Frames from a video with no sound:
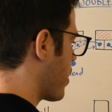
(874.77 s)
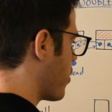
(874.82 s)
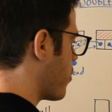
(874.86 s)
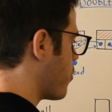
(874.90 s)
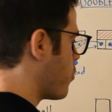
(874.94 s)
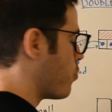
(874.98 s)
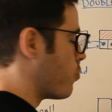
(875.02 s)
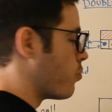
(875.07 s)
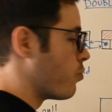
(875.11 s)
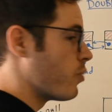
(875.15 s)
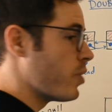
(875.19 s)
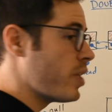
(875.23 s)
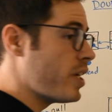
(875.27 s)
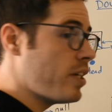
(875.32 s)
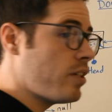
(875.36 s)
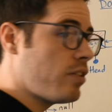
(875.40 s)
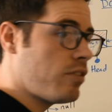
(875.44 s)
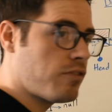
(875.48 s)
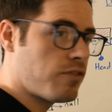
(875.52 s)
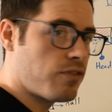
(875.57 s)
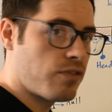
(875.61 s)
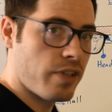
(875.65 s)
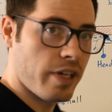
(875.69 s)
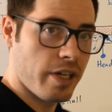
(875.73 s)
The
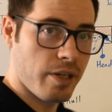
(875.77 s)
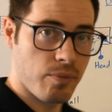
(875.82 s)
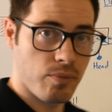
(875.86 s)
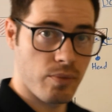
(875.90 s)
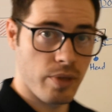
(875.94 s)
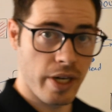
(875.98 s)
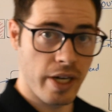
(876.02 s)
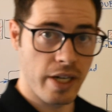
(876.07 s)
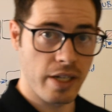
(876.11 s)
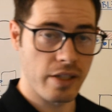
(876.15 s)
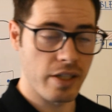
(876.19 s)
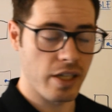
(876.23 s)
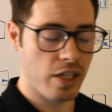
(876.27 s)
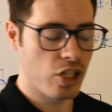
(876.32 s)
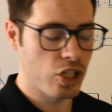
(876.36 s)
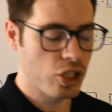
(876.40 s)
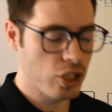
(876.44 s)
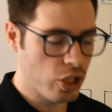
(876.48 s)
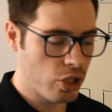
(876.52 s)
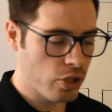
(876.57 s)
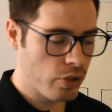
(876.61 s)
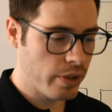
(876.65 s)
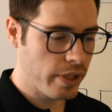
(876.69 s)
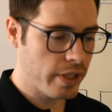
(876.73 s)
real frame rate, the
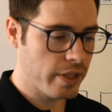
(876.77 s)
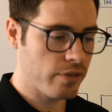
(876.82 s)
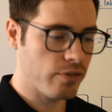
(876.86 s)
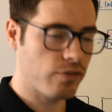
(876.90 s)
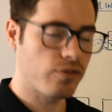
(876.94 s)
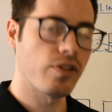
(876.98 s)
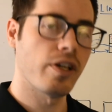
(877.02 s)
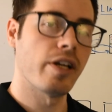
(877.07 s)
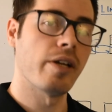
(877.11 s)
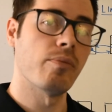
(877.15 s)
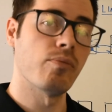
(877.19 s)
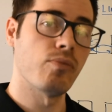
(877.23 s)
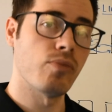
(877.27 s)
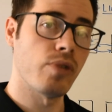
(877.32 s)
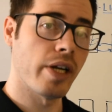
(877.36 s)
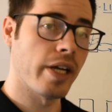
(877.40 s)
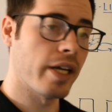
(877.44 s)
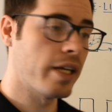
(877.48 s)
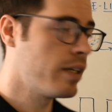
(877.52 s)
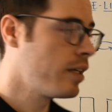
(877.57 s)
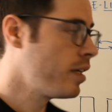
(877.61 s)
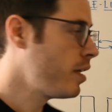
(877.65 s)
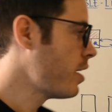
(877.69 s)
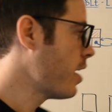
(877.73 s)
current frame rate,